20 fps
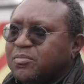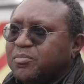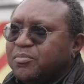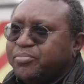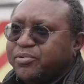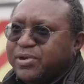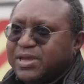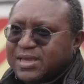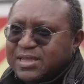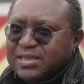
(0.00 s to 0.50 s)

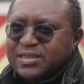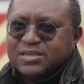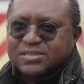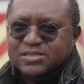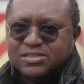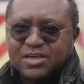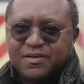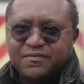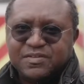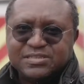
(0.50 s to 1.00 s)
Bringing this
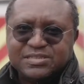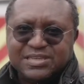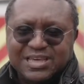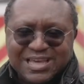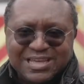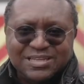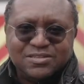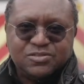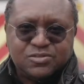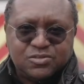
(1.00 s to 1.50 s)
service
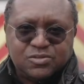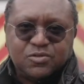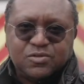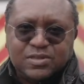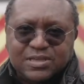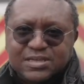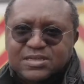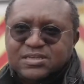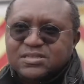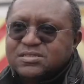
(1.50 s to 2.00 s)
into
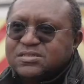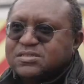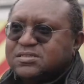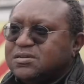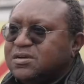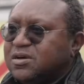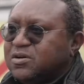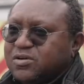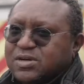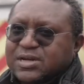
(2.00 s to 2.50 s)
these
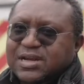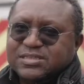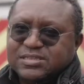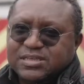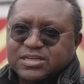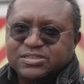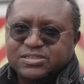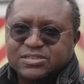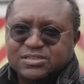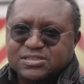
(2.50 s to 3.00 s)

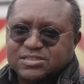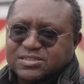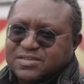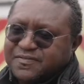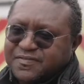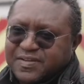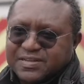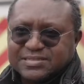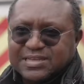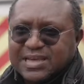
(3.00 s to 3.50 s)
organisations is a
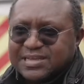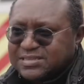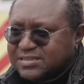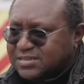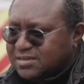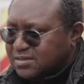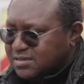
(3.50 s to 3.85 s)
fantastic